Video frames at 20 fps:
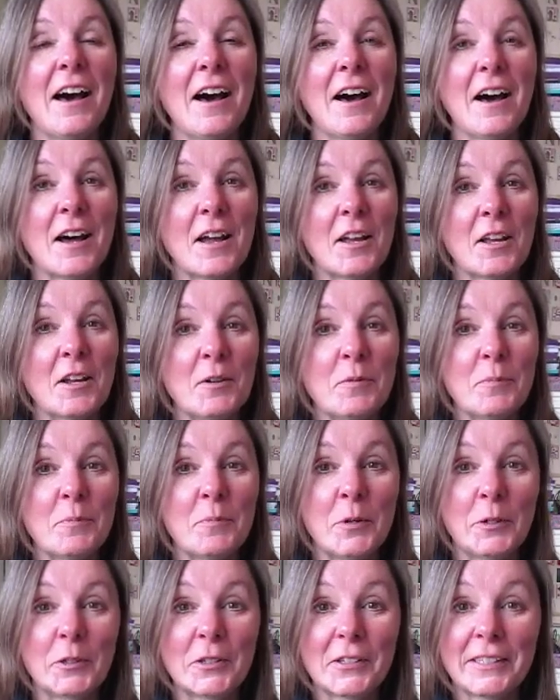I
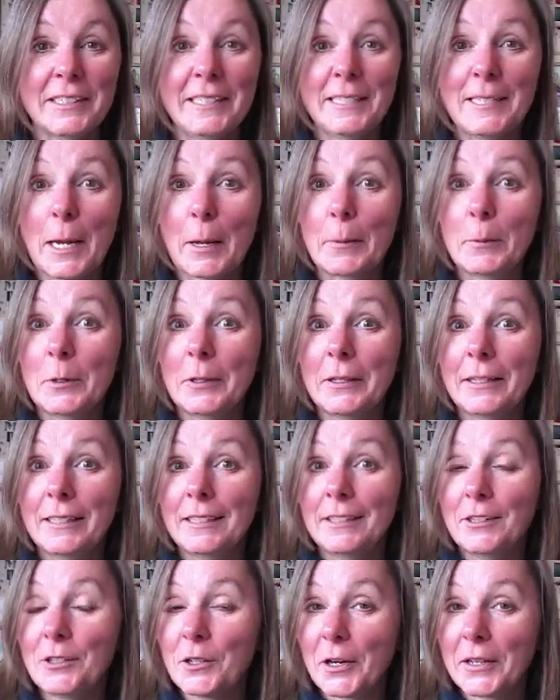mostly dabble
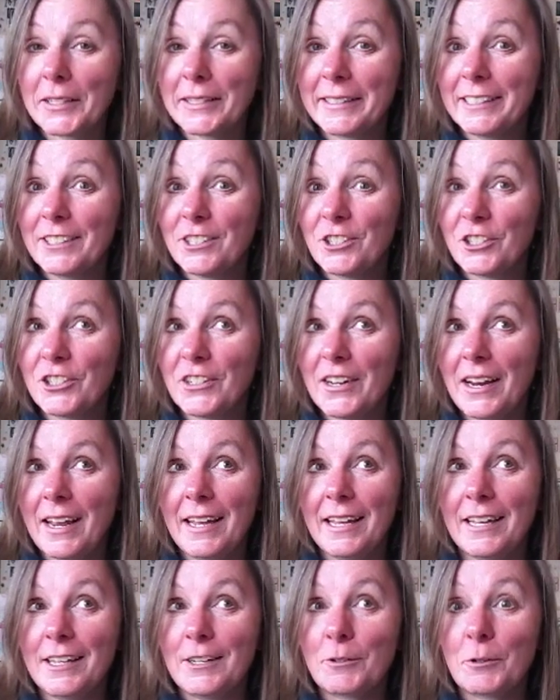in cross stitch
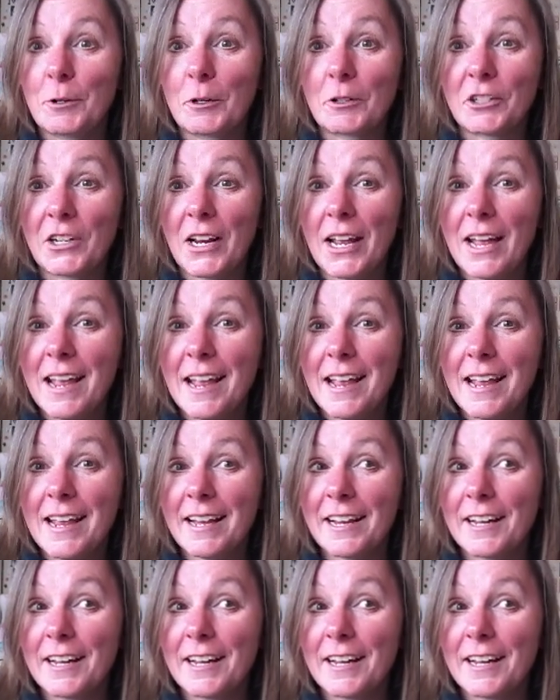and crochet.